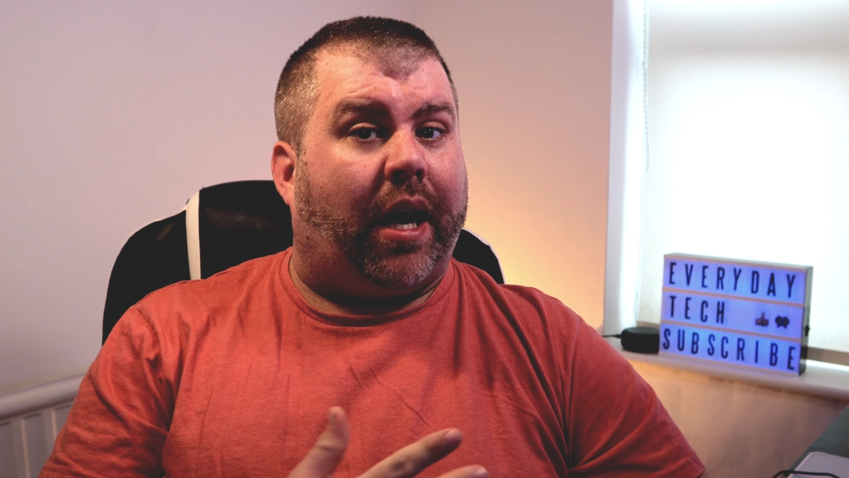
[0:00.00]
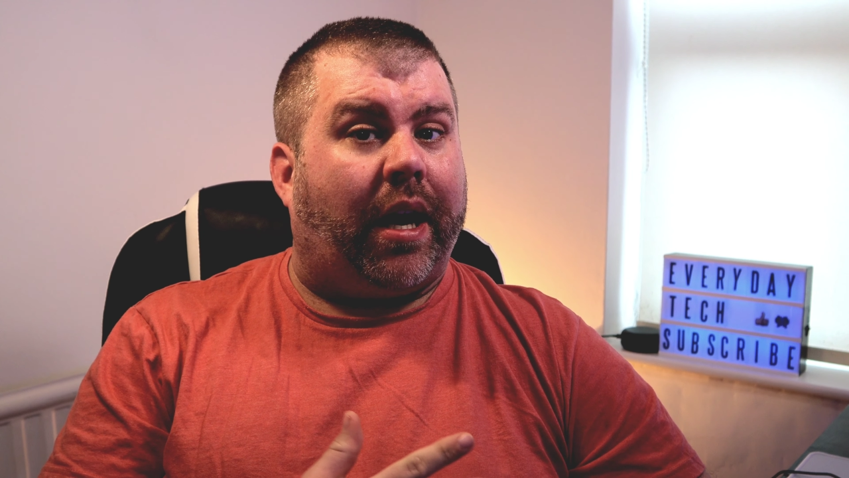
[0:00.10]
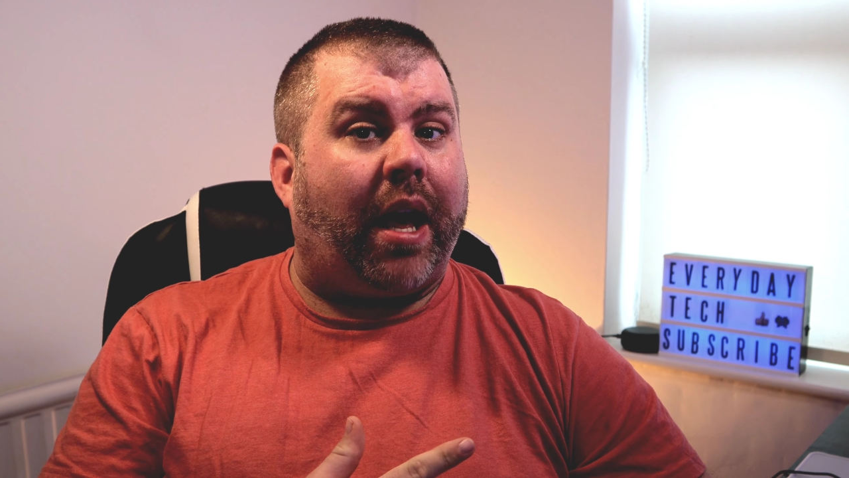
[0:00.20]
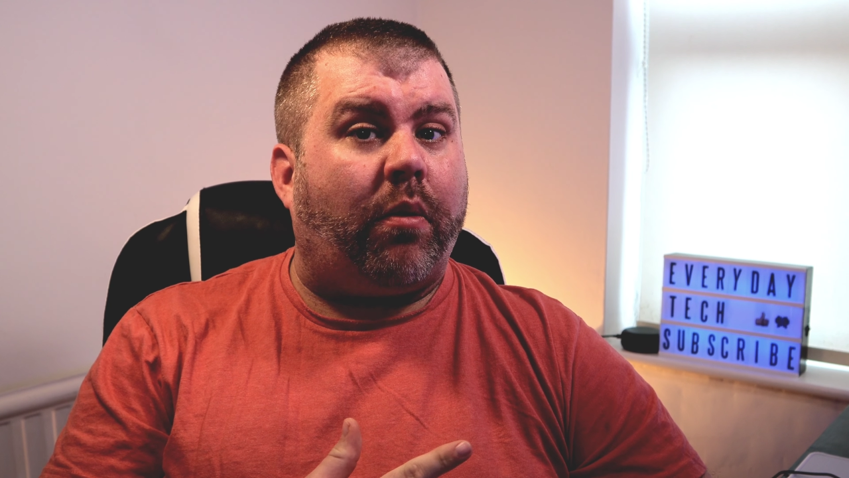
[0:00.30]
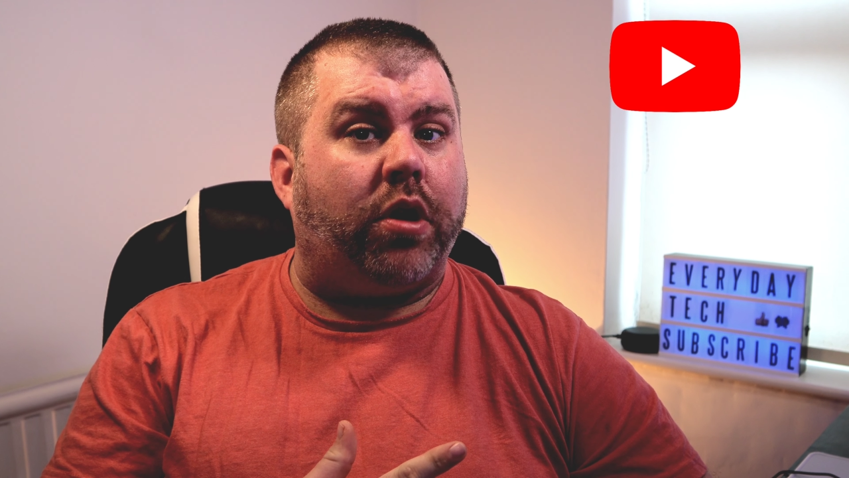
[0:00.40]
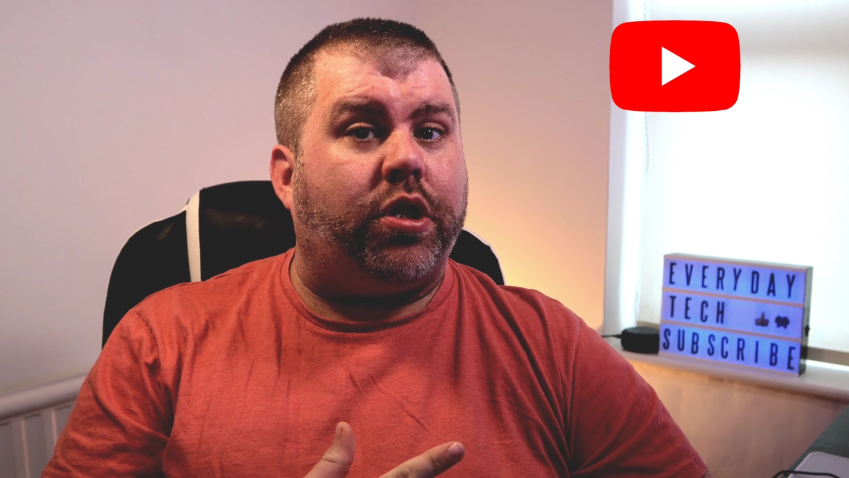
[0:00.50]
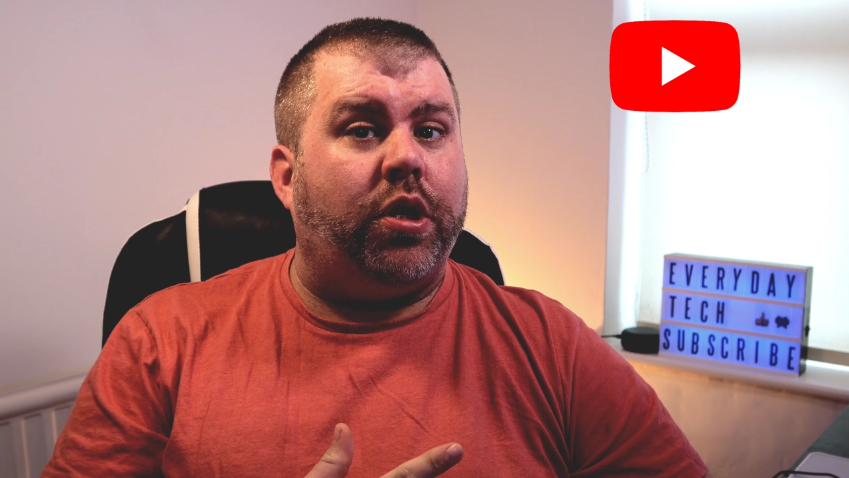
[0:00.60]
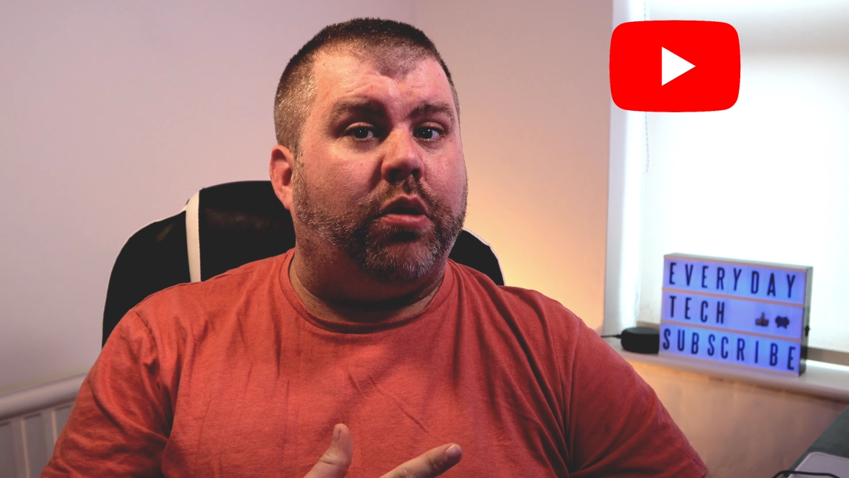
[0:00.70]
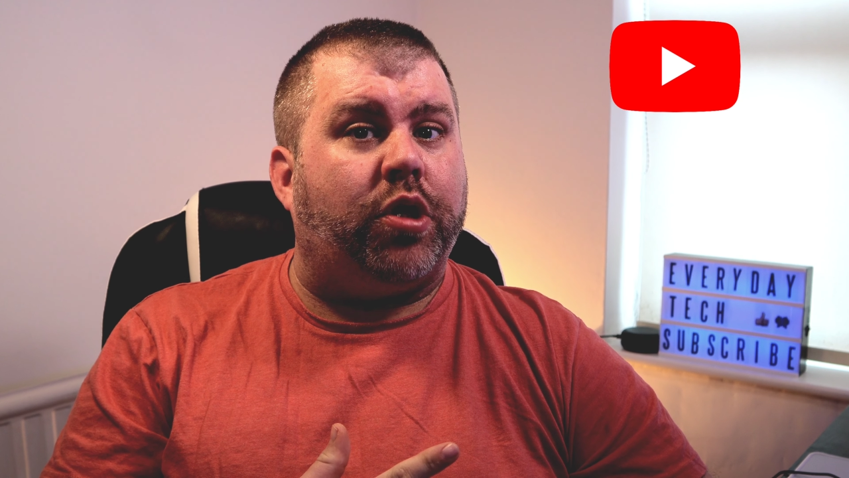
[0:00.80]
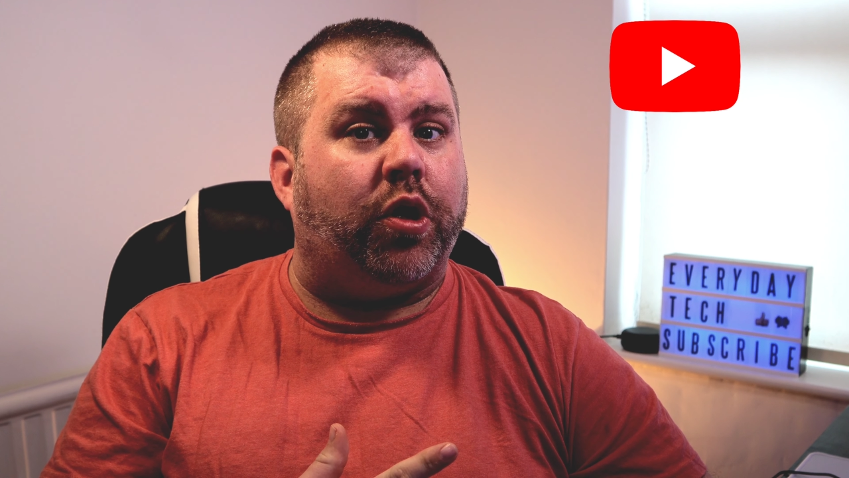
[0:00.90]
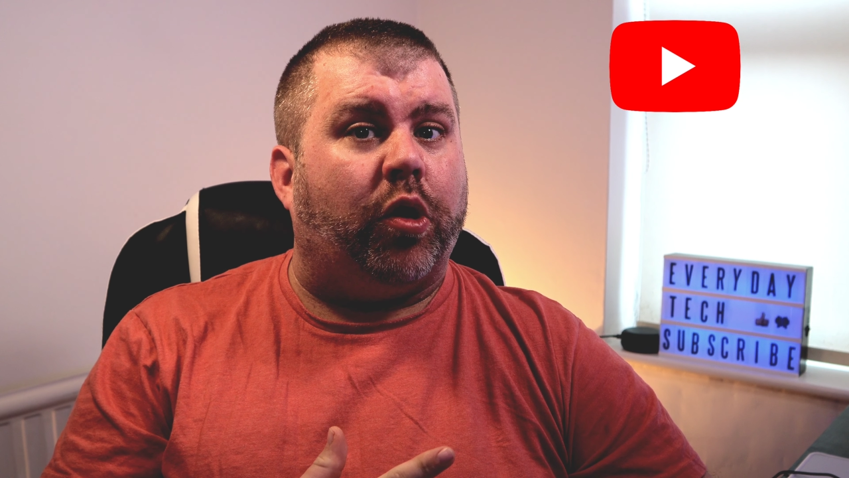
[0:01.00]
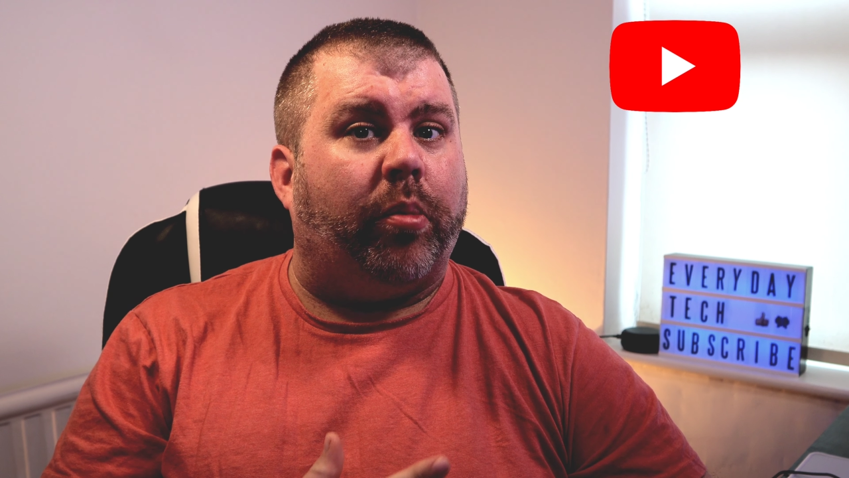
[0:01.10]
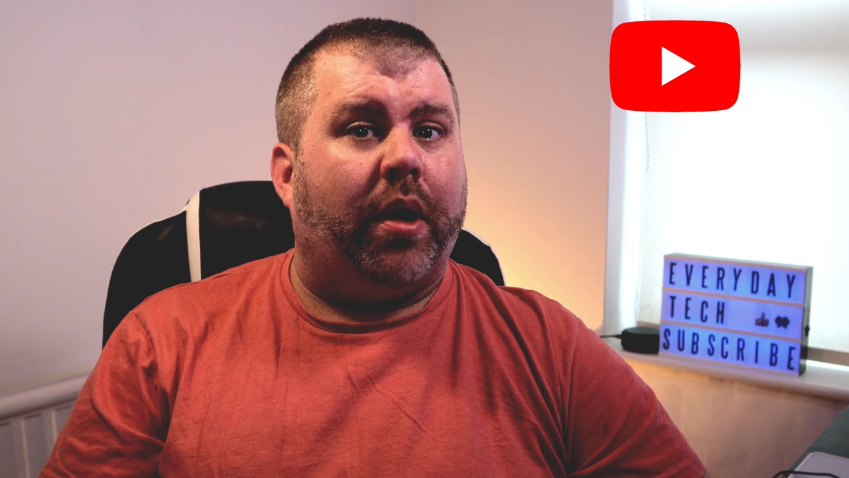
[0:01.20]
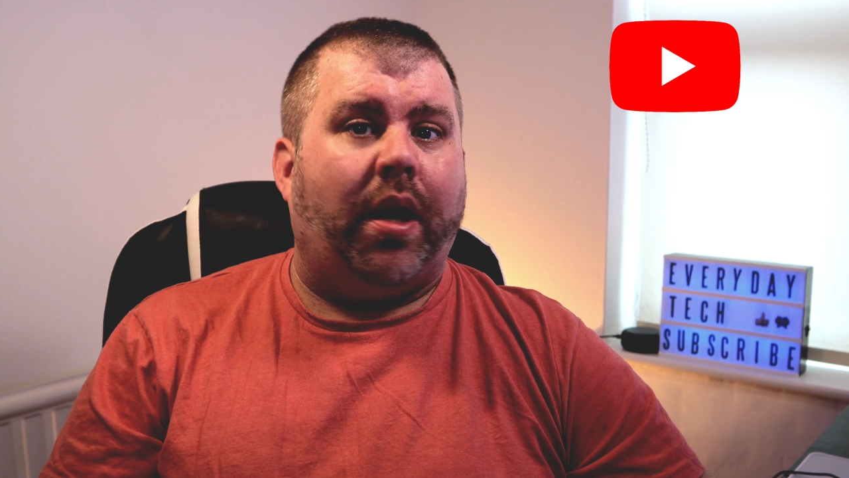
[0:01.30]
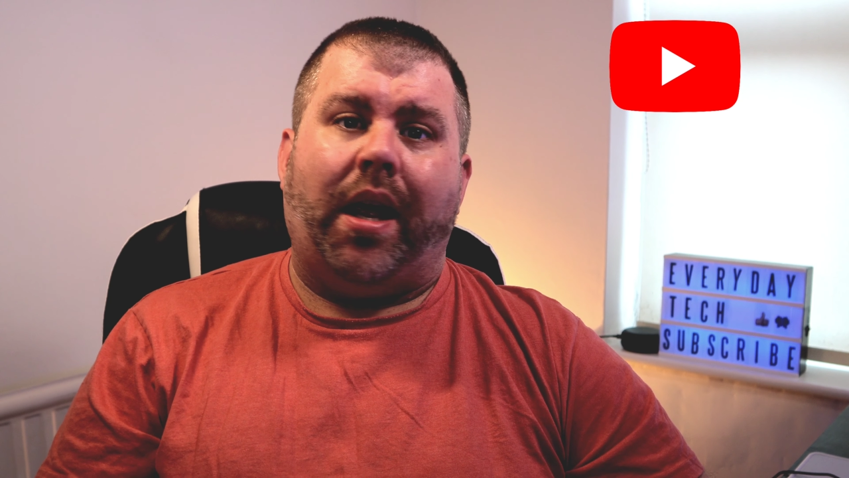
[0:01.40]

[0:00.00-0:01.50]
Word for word: can I watch YouTube?